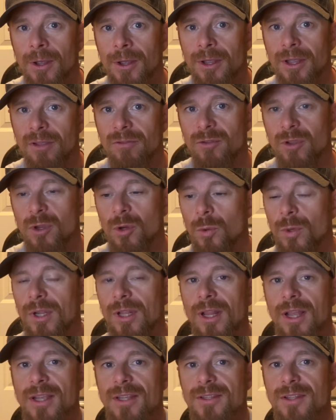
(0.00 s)
If you
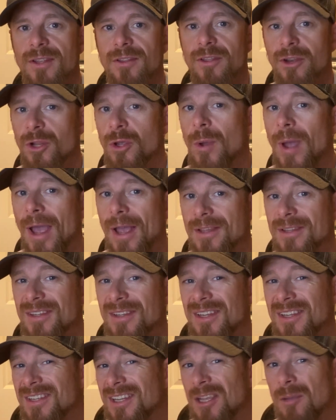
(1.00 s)
realize that the new
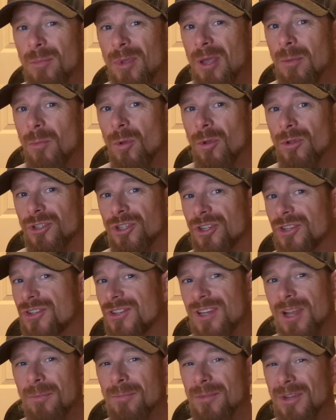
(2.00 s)
SEC people just
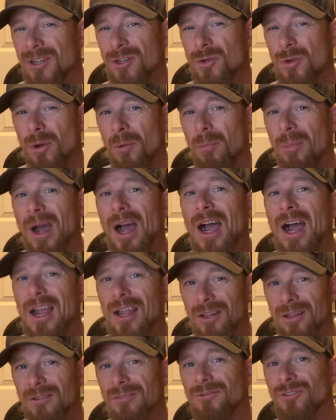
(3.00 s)
stepped into a
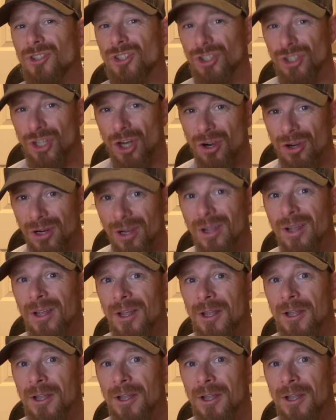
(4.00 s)
pile of junk